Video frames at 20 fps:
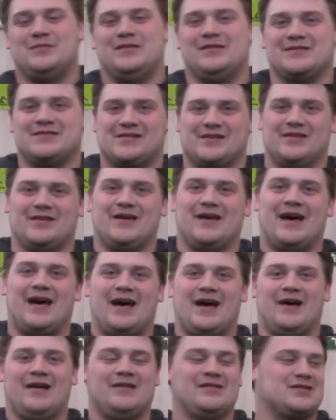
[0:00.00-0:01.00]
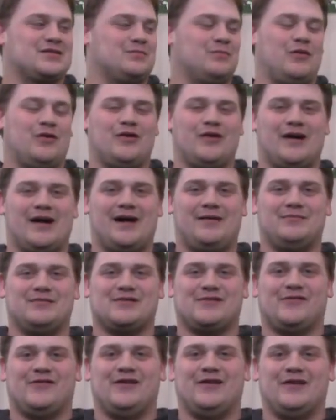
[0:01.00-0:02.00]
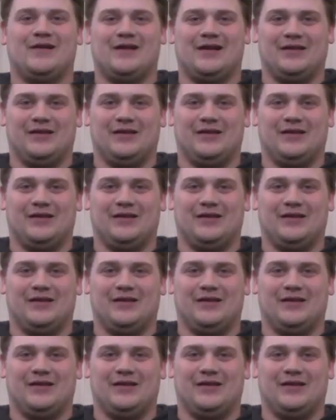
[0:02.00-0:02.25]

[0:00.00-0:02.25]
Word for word: because of the small atmosphere.